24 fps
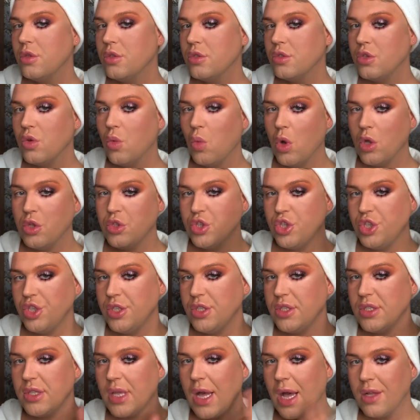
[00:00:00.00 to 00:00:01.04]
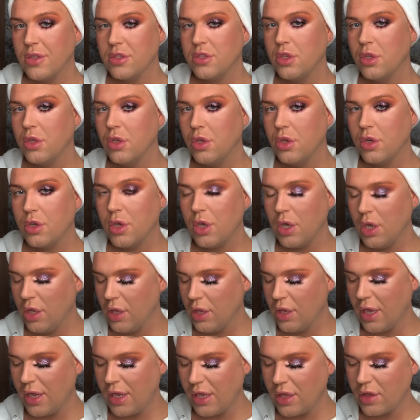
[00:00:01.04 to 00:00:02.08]
So once you start to look
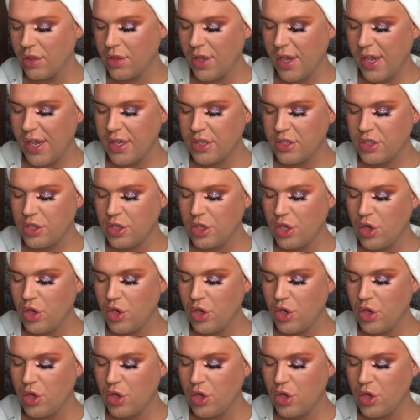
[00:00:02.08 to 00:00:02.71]
like this,